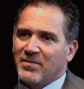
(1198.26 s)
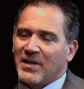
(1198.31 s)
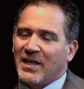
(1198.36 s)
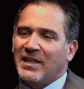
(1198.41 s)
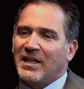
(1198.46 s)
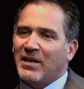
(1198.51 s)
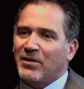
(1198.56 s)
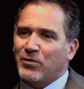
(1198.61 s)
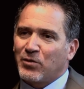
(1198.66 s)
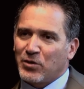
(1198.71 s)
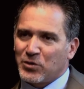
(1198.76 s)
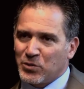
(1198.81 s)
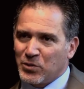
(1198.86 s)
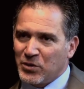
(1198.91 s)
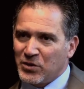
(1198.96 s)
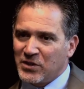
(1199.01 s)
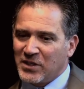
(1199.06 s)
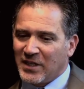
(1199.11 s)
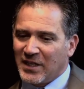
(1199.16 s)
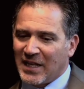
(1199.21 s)
And that, of course, when
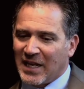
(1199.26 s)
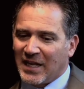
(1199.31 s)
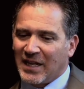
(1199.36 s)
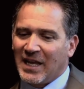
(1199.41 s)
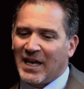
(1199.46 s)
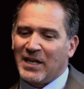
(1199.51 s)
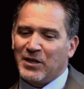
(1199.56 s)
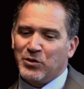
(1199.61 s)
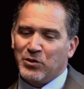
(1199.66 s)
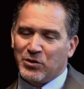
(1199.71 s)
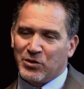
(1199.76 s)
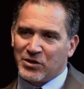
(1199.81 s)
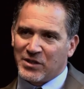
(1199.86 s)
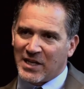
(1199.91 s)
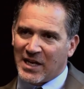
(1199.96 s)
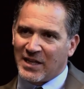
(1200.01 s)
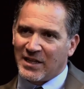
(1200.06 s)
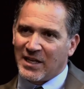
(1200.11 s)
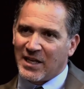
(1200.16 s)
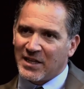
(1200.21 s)
you see it in that light, you
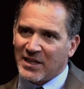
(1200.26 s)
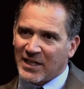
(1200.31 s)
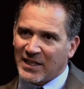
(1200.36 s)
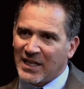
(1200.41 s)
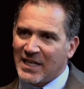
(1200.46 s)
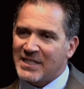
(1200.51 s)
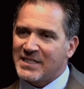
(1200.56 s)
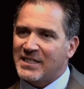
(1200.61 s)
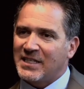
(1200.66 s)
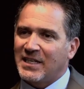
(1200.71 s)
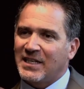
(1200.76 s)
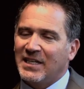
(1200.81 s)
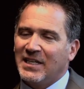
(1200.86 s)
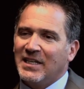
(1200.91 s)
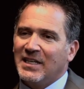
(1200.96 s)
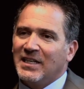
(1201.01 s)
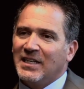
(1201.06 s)
understand the ethnic cleansing